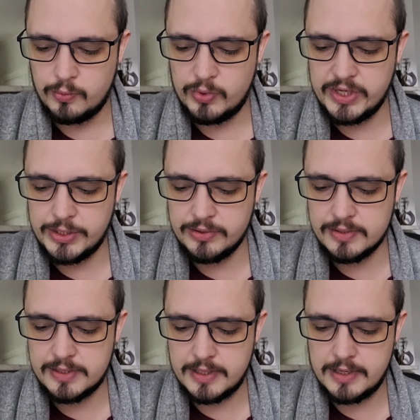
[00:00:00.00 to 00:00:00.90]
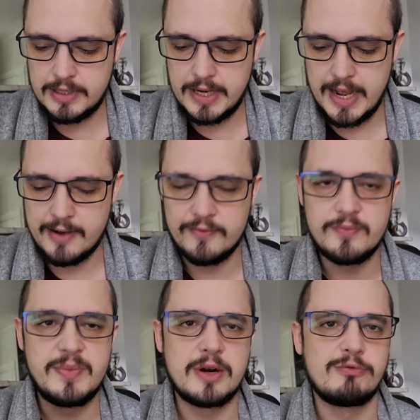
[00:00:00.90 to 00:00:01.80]
we should certainly
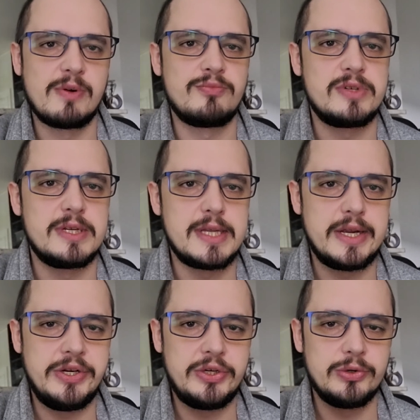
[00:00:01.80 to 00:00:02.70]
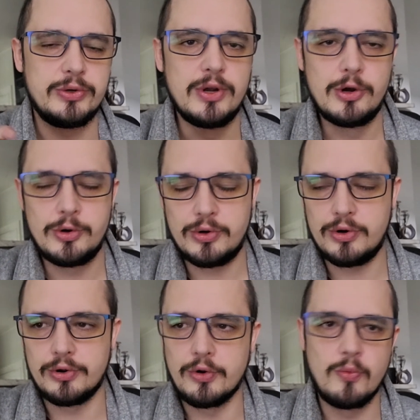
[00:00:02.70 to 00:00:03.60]
have better representation
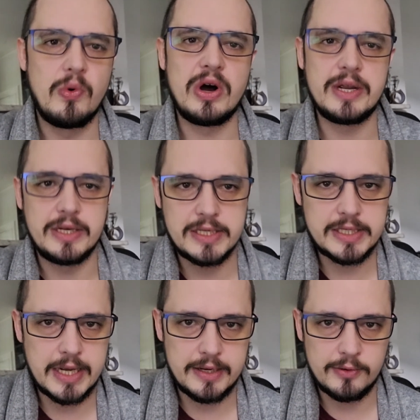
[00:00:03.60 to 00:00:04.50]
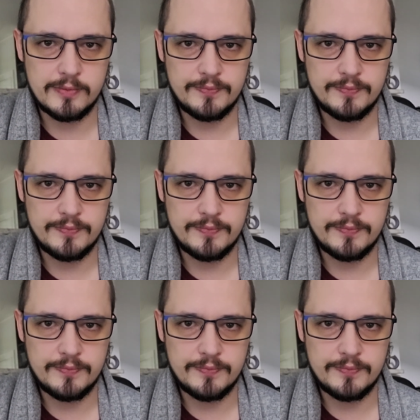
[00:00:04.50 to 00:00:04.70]
on a wide scale.